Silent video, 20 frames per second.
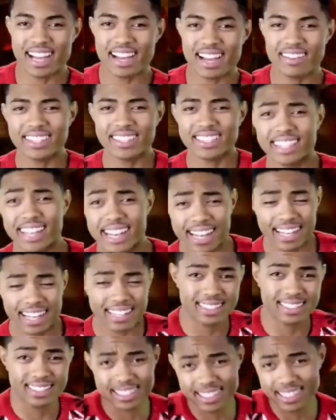to
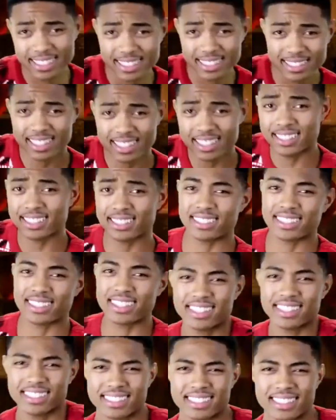a future with the
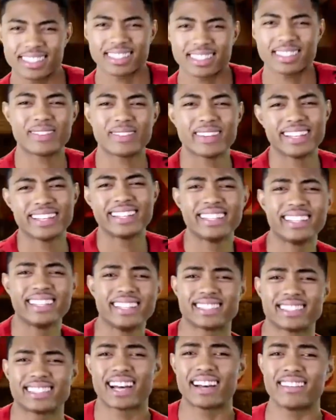Toronto Raptors.
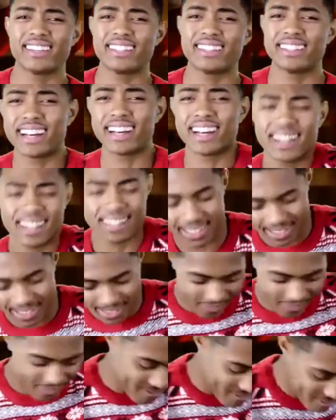So throwing out the
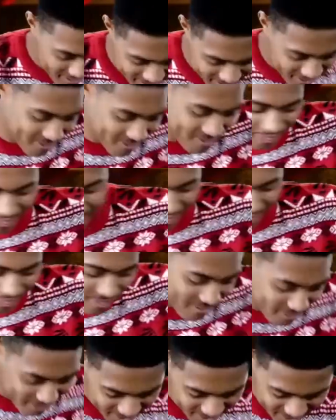Eastern Conference Finals and the